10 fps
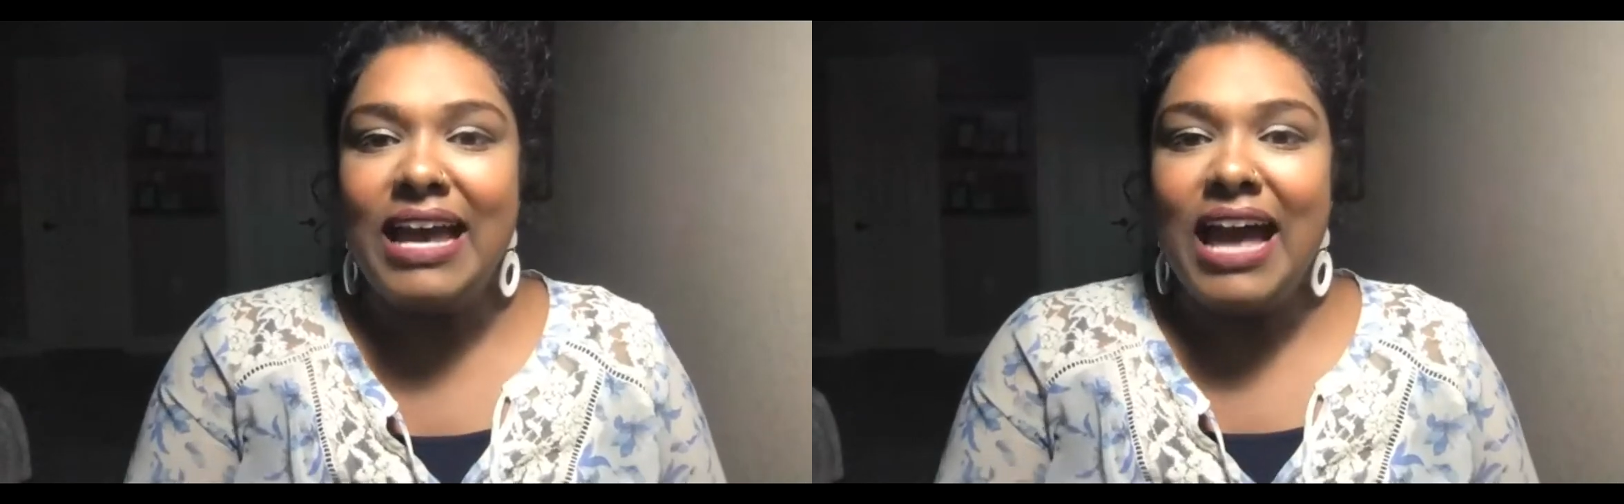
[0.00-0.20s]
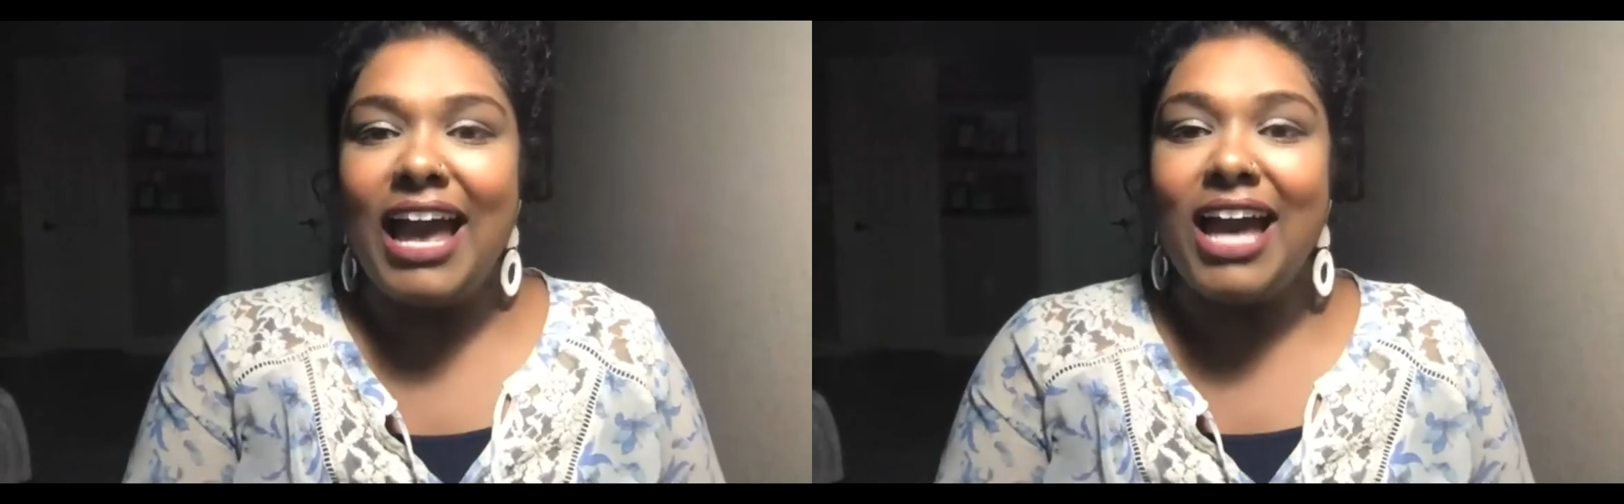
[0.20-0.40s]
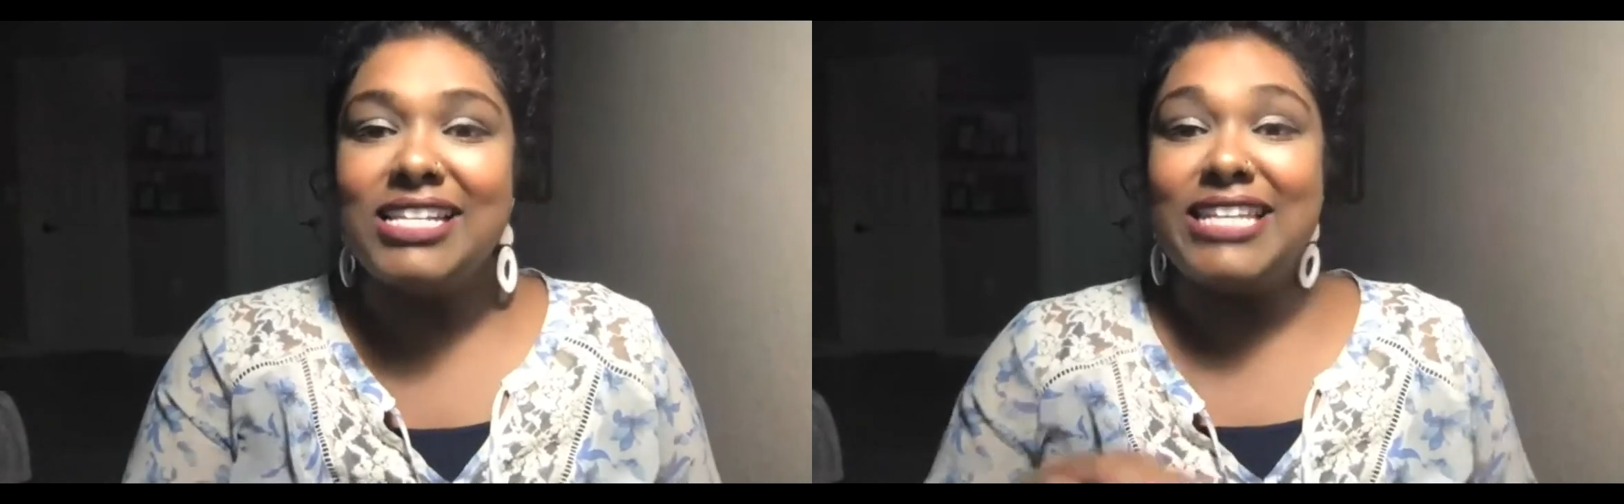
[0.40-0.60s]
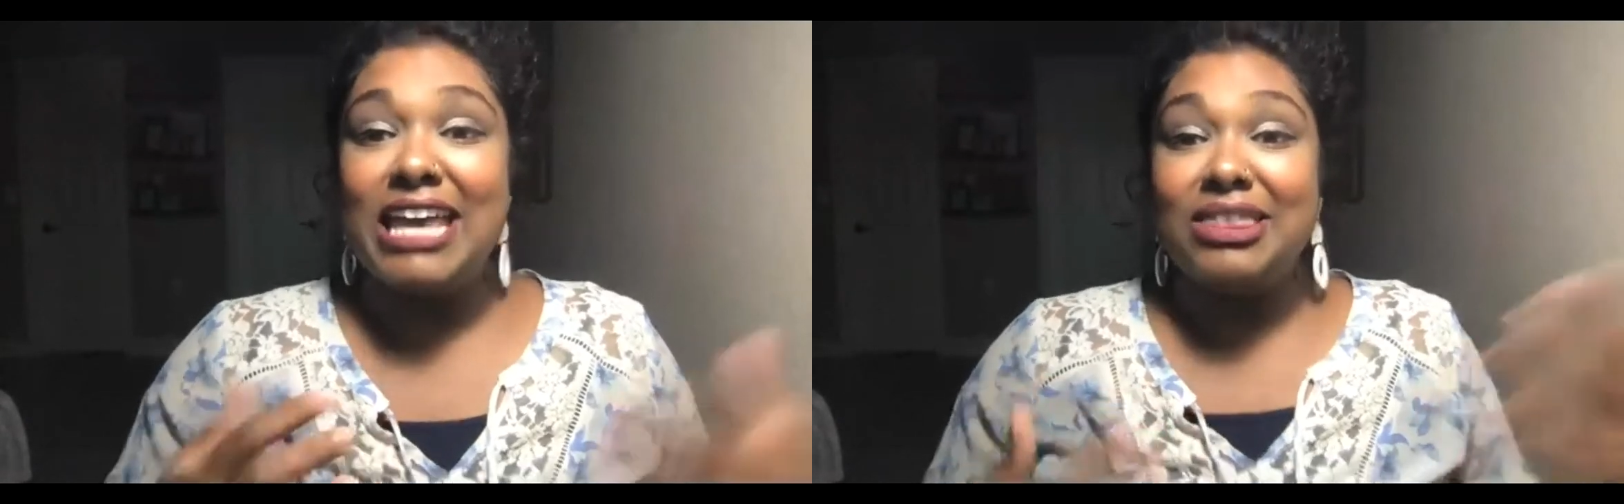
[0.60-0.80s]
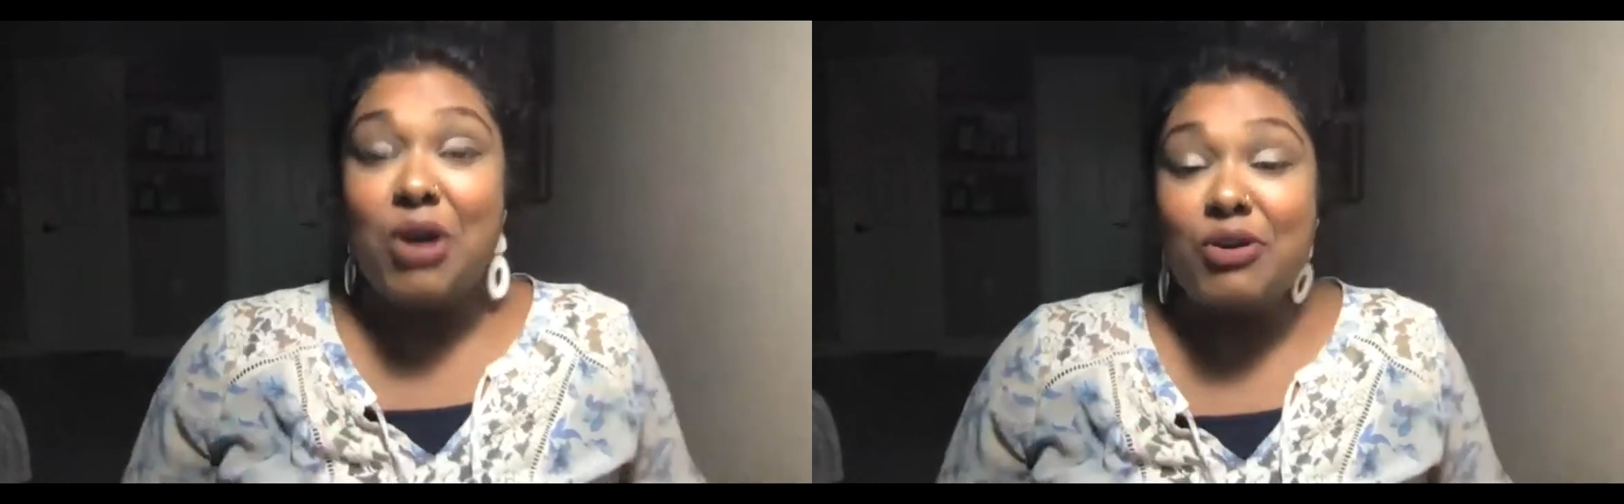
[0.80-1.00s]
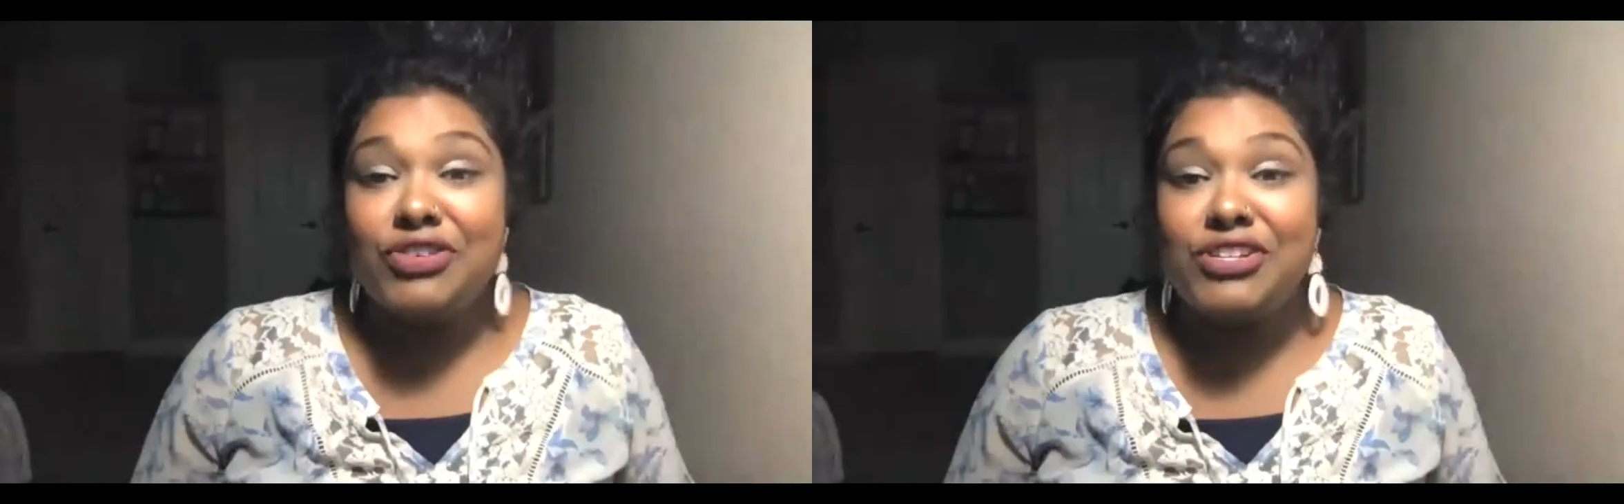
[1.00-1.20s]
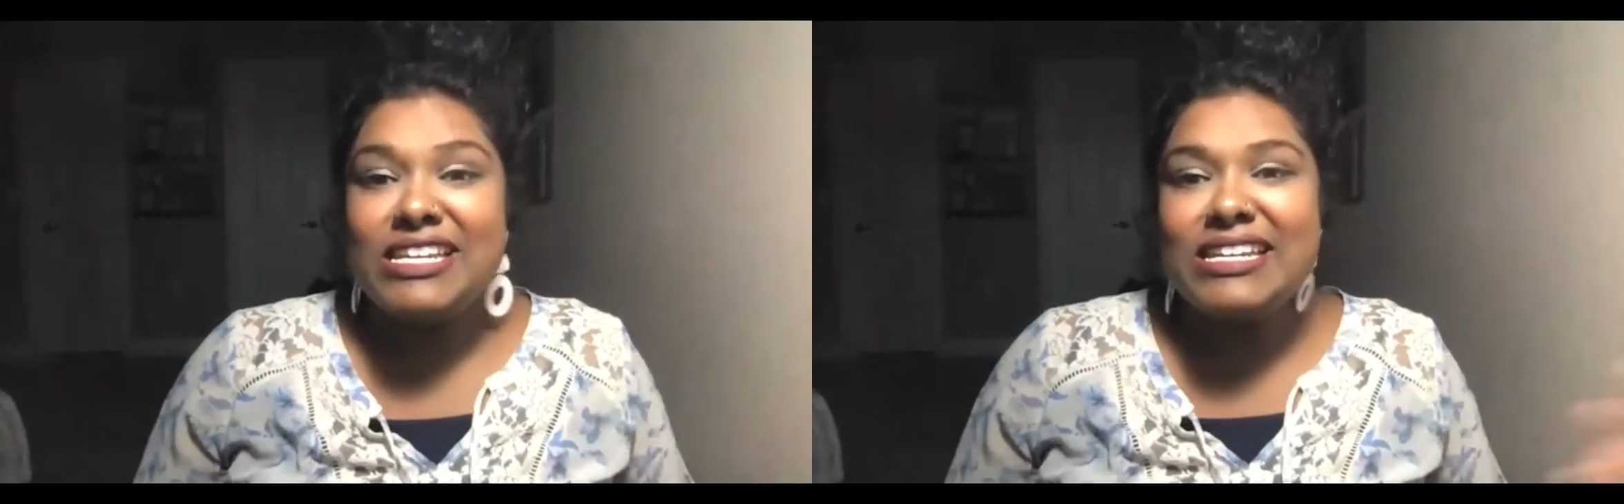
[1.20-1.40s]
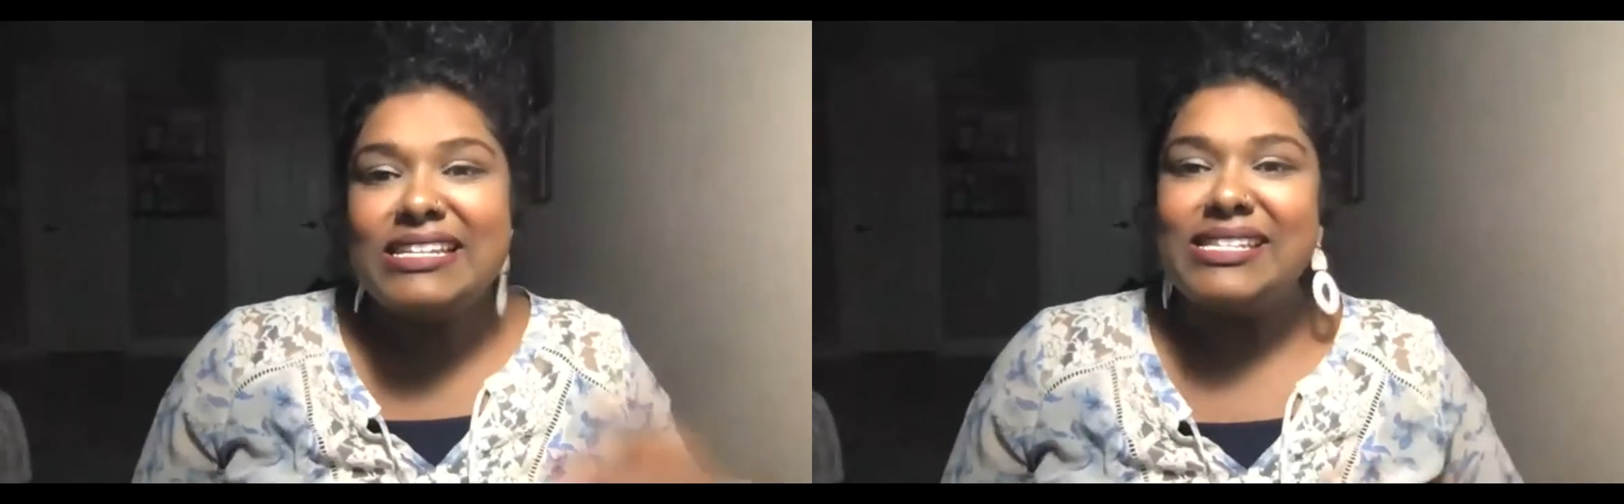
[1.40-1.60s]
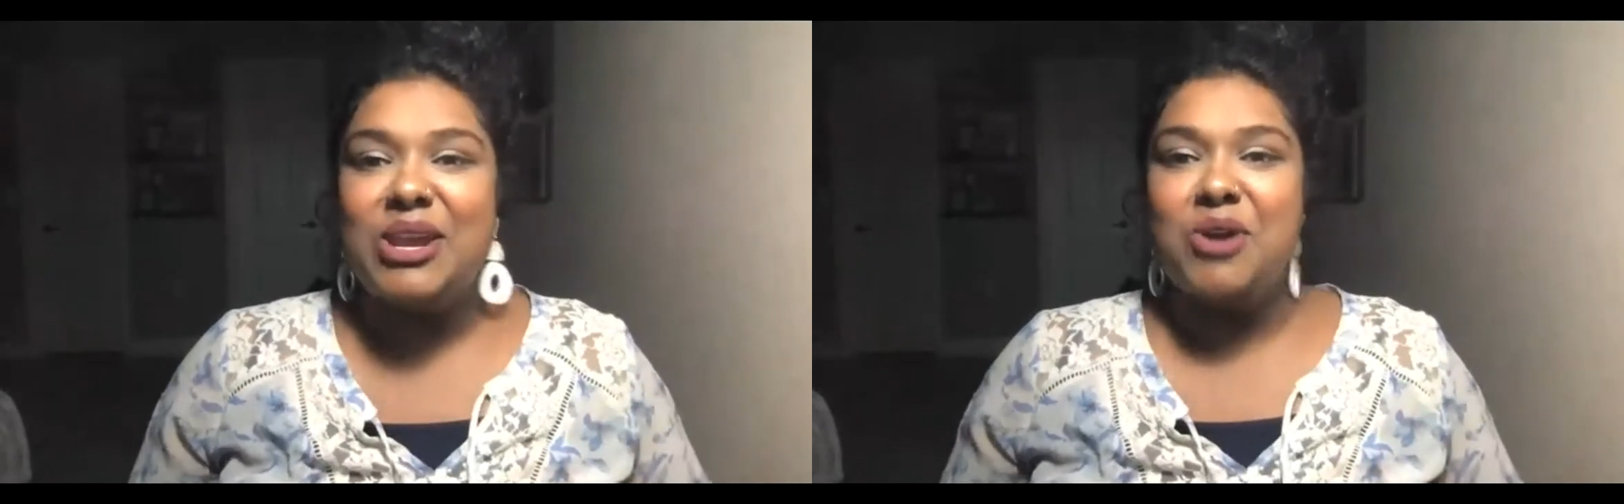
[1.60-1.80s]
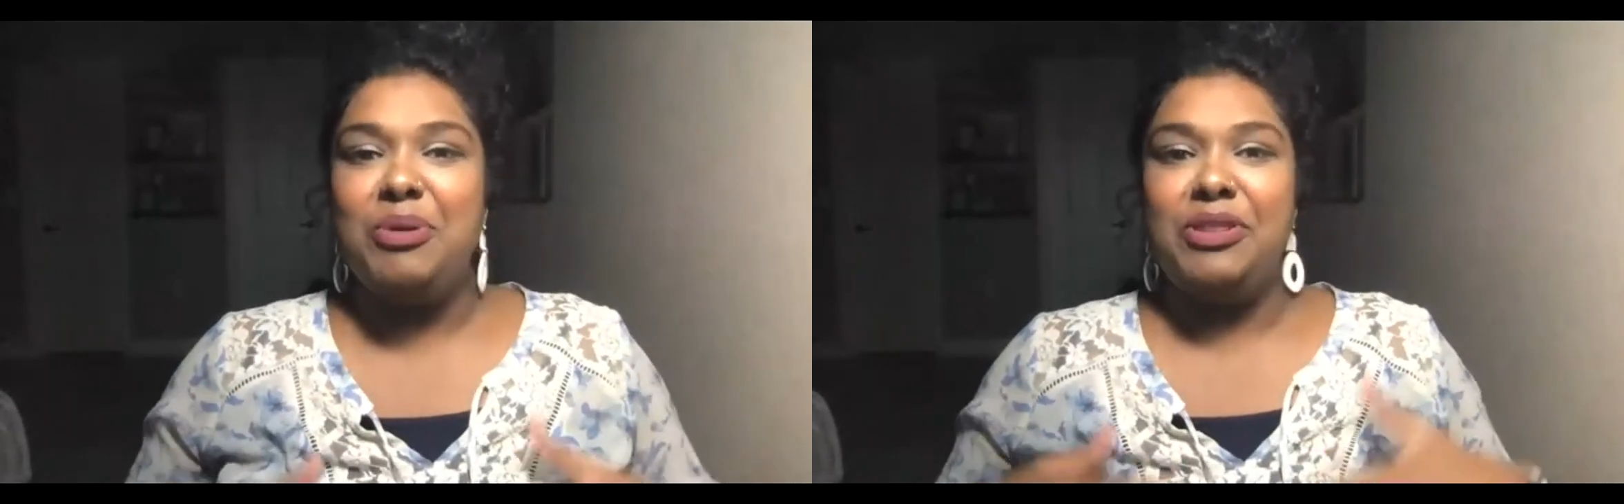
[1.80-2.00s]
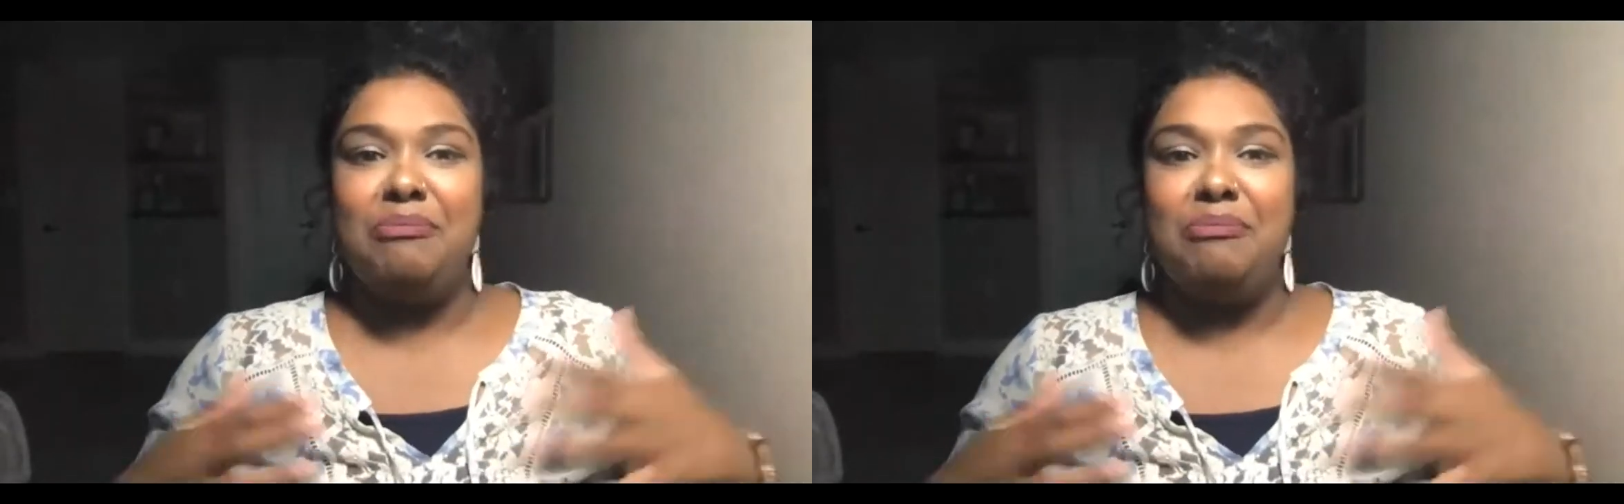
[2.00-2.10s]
I got to take them overseas and open their